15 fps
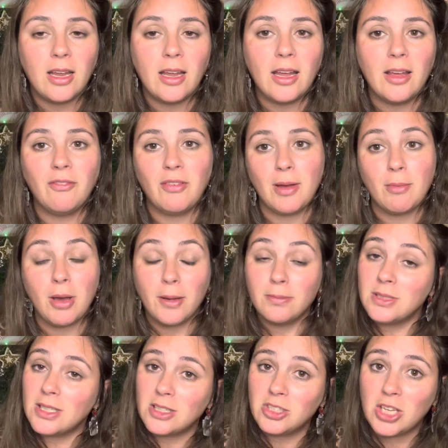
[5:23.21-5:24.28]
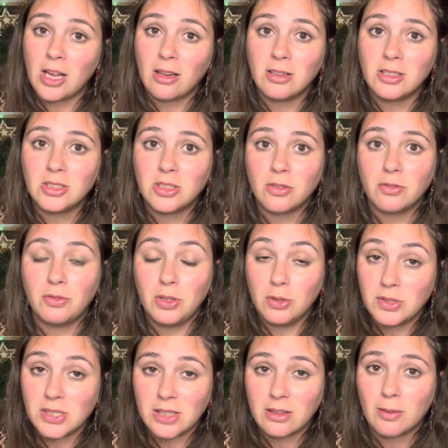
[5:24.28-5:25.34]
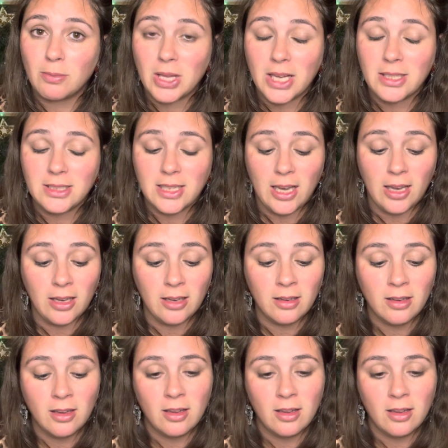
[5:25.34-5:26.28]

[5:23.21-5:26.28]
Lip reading: if I'm up to the challenge of using them that day,